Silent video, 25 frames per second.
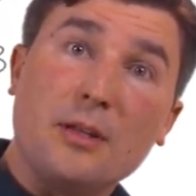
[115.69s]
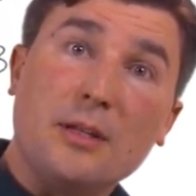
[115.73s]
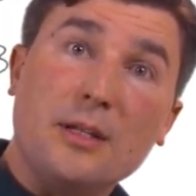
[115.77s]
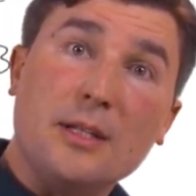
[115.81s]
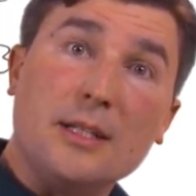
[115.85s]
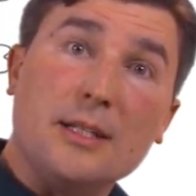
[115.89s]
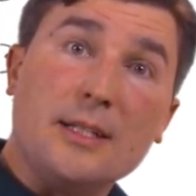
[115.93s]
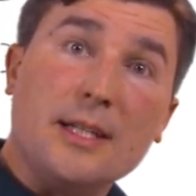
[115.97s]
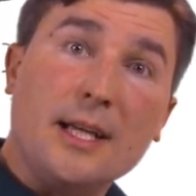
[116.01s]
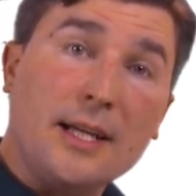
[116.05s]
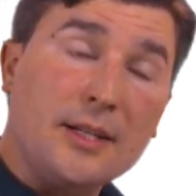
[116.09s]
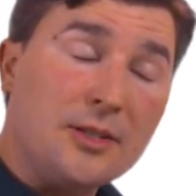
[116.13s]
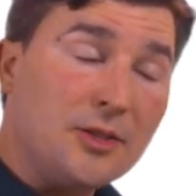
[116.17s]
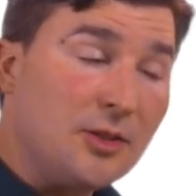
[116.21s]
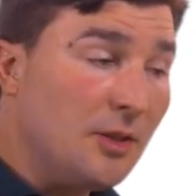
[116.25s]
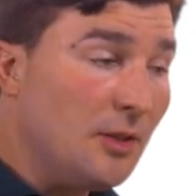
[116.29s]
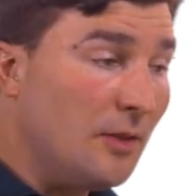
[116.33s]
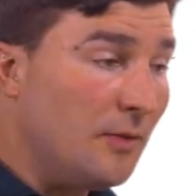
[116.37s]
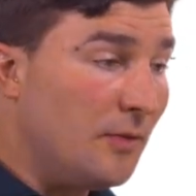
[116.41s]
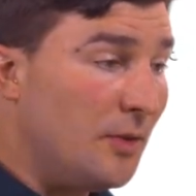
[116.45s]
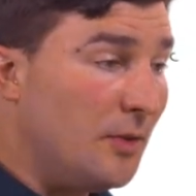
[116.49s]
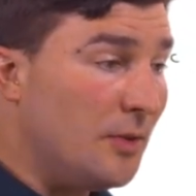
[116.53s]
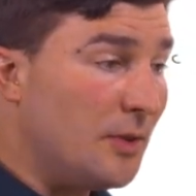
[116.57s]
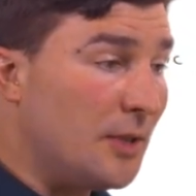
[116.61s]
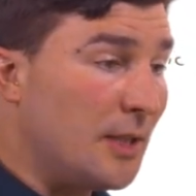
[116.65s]
intention
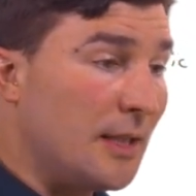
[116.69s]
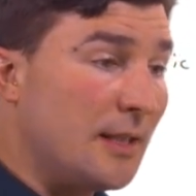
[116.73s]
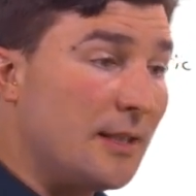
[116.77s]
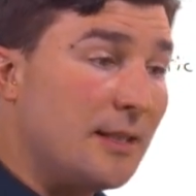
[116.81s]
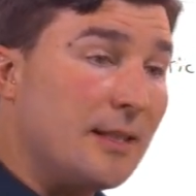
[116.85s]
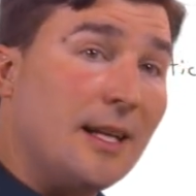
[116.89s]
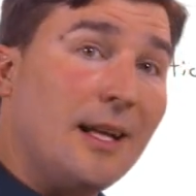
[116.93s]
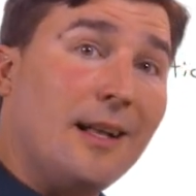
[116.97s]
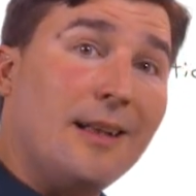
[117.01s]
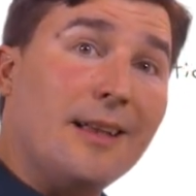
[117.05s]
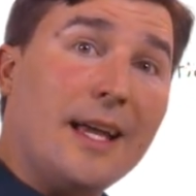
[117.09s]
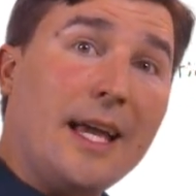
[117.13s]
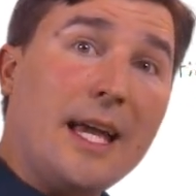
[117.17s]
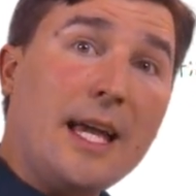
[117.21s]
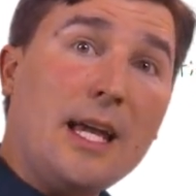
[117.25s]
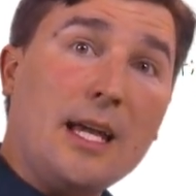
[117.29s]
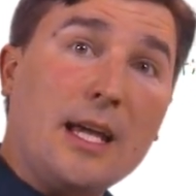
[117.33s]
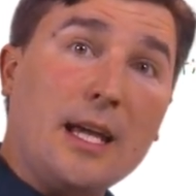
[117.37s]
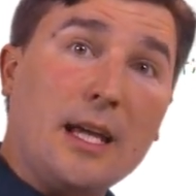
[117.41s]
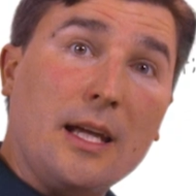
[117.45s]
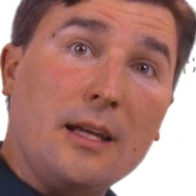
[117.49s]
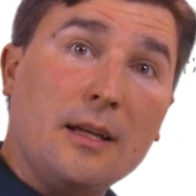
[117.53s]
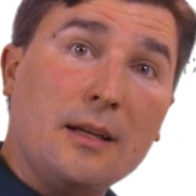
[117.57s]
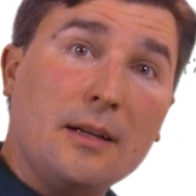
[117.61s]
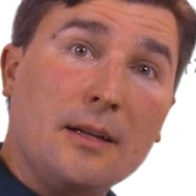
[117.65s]
of using cell
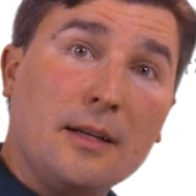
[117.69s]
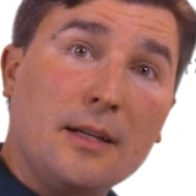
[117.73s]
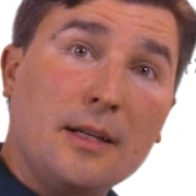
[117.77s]
A,